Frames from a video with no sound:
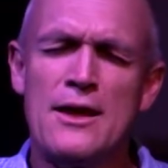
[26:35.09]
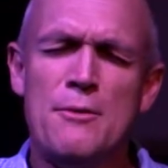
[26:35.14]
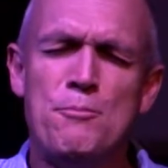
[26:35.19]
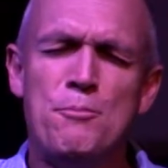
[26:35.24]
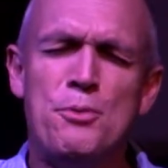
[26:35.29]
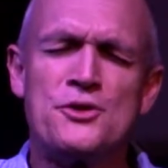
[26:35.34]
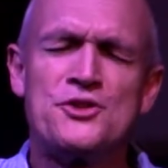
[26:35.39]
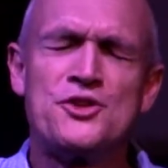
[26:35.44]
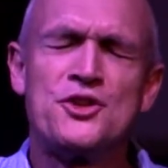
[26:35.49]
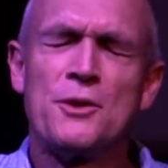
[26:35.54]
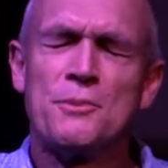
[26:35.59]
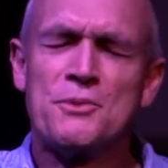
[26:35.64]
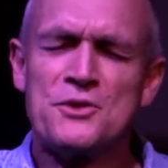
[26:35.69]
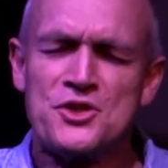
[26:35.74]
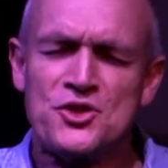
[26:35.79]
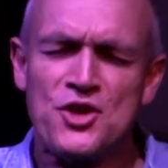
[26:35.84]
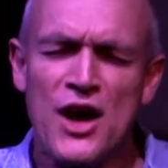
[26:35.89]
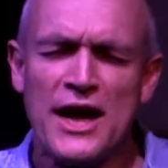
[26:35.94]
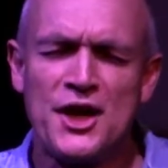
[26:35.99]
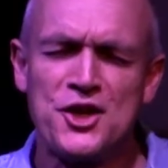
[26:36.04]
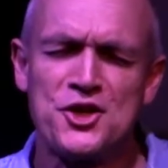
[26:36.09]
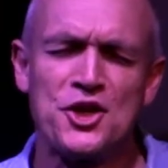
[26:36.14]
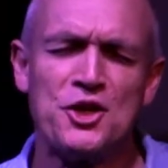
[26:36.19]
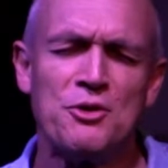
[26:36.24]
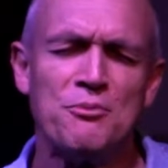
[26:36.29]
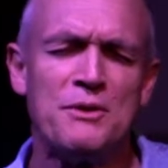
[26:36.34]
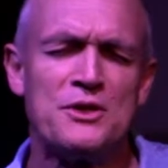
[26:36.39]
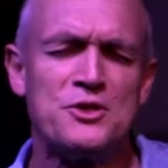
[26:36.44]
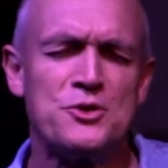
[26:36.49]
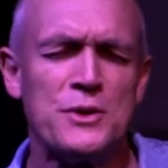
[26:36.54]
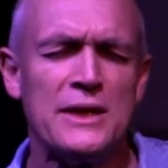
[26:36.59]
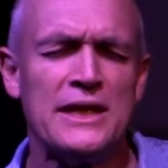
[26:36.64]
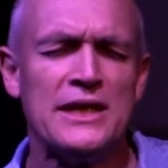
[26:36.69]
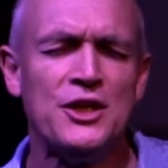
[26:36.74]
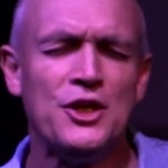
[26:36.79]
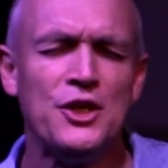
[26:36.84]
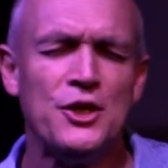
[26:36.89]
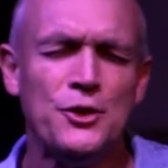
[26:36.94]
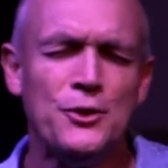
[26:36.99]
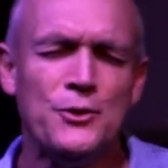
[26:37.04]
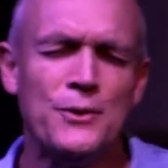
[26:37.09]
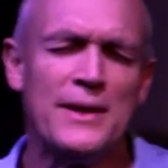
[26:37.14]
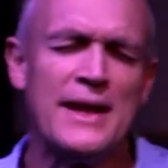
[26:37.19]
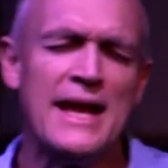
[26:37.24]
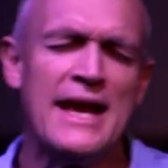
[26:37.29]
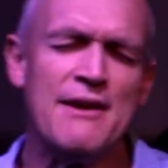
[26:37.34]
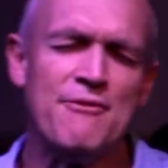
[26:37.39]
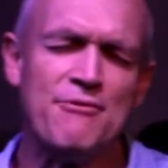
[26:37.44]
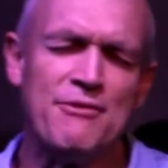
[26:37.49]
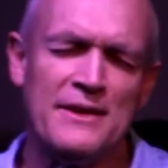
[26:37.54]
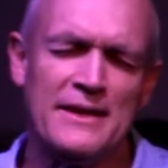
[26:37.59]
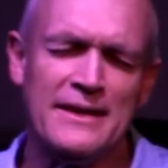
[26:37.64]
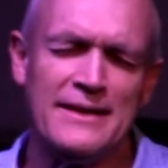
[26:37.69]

puts an obstruction between you and heaven.